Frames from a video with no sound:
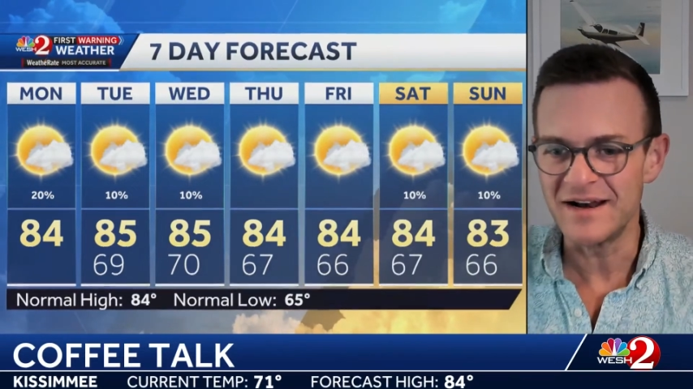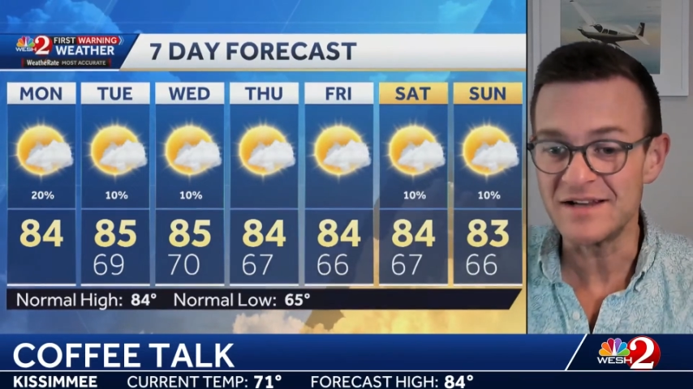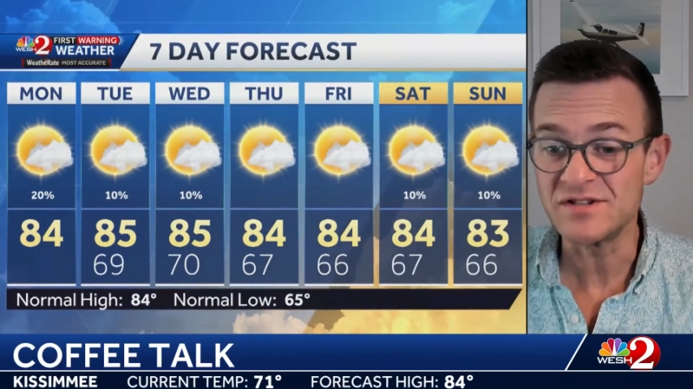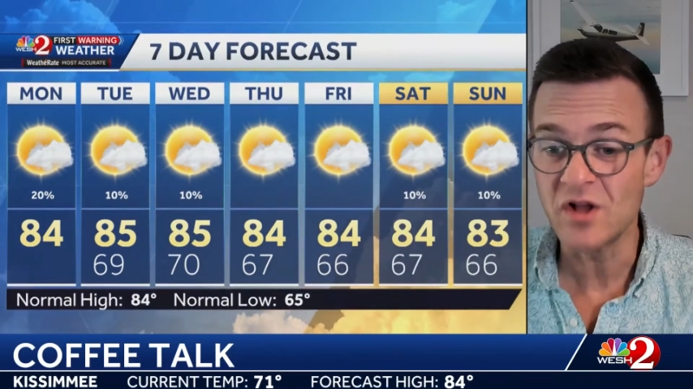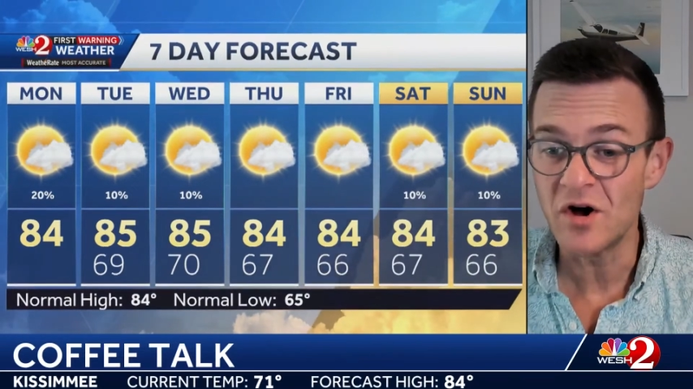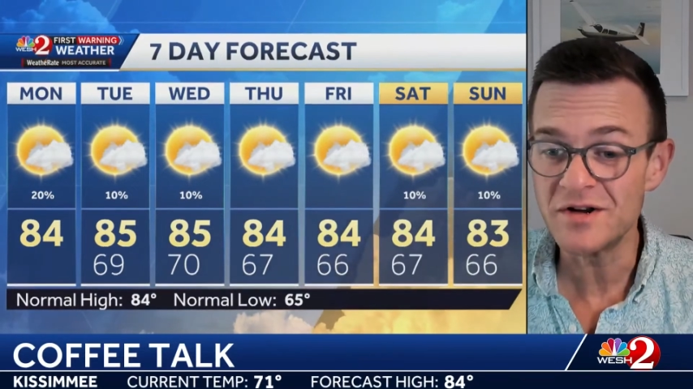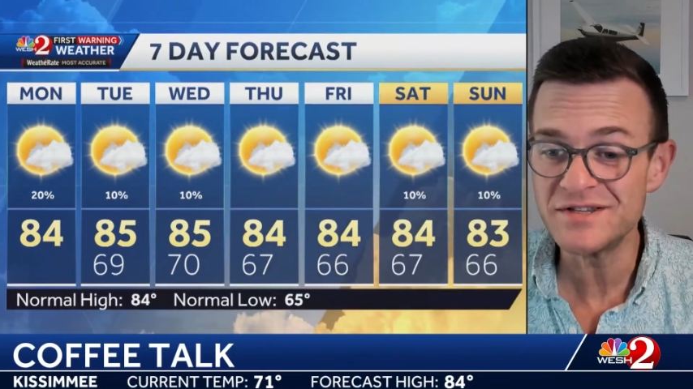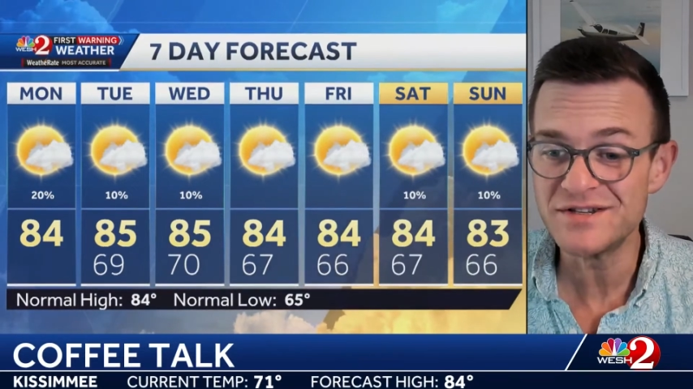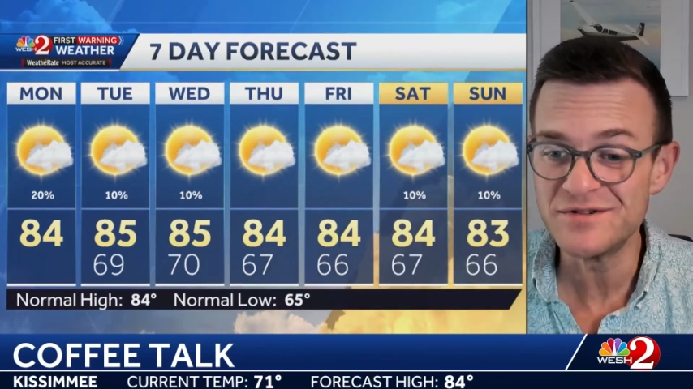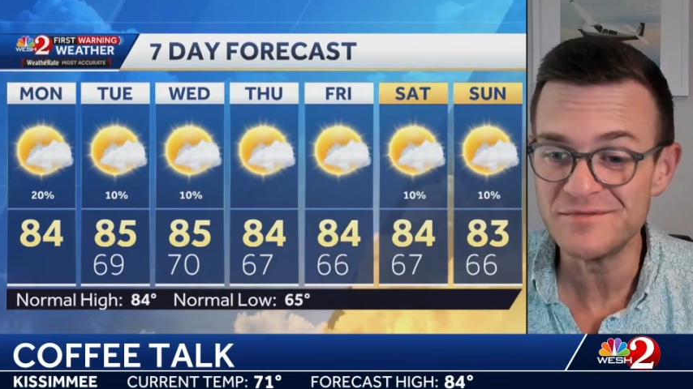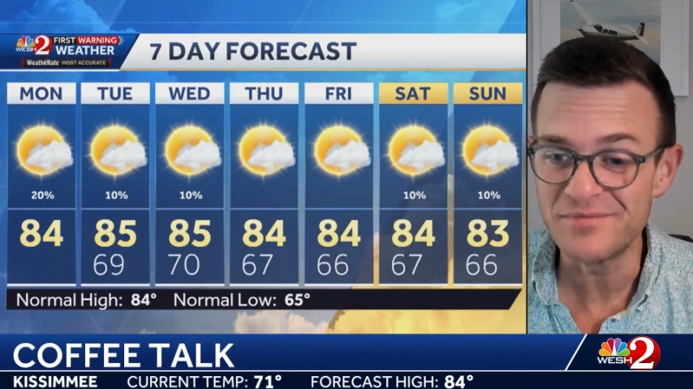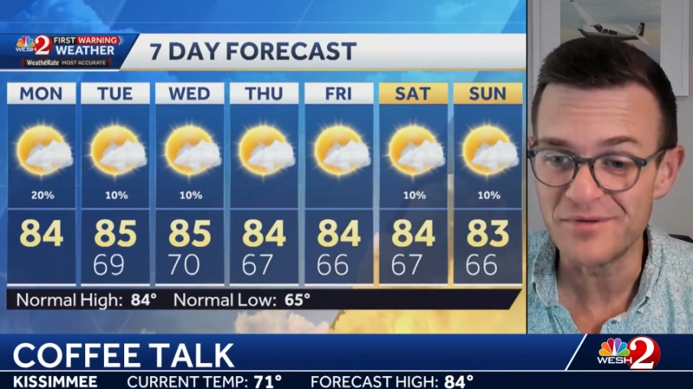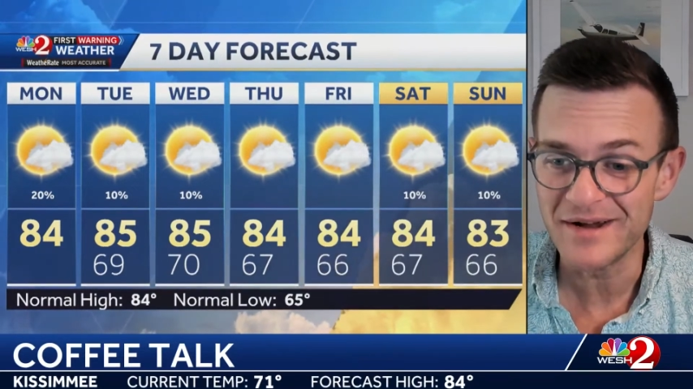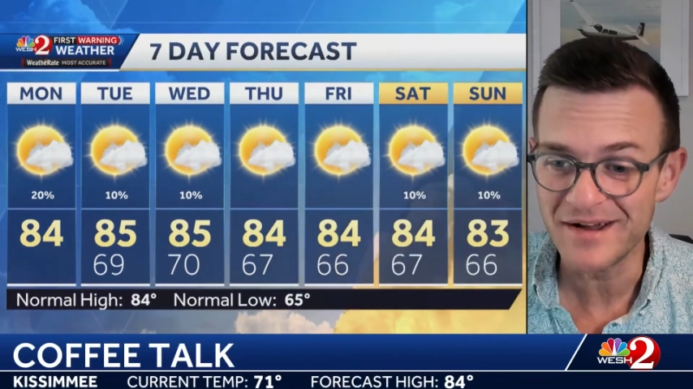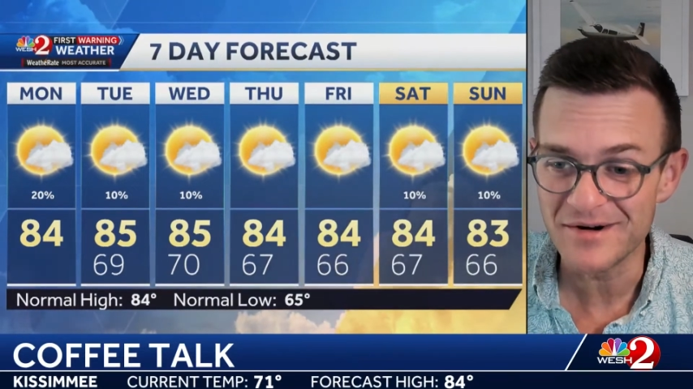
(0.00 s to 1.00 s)
As long as the dew
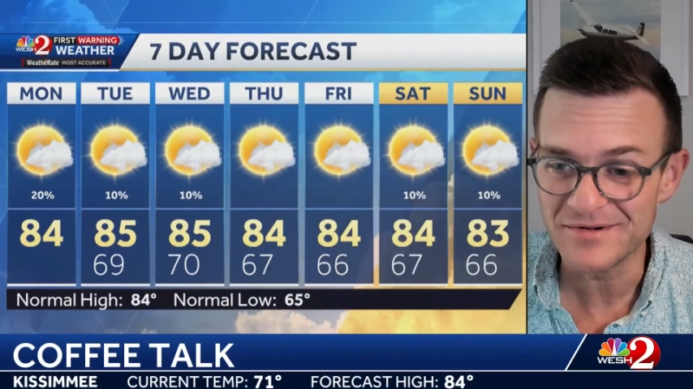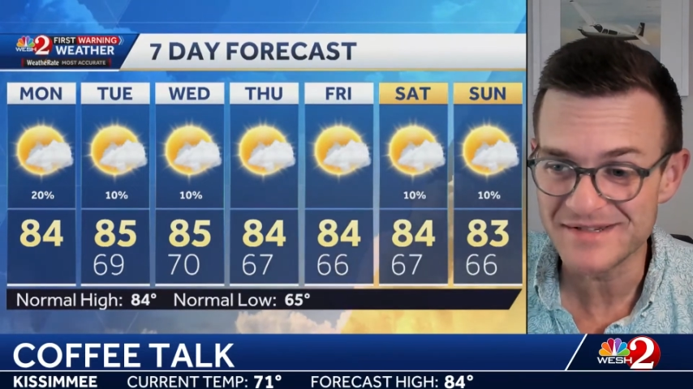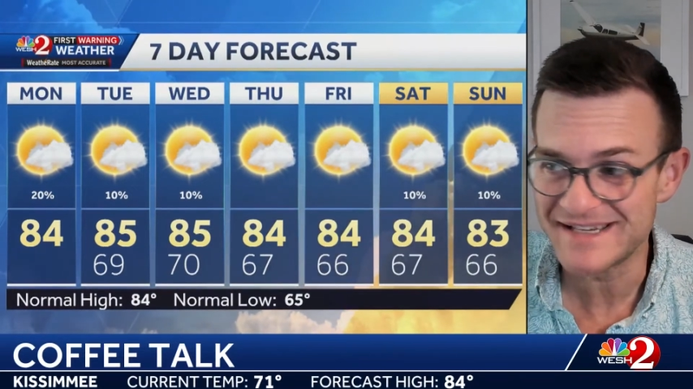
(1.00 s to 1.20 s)
point goes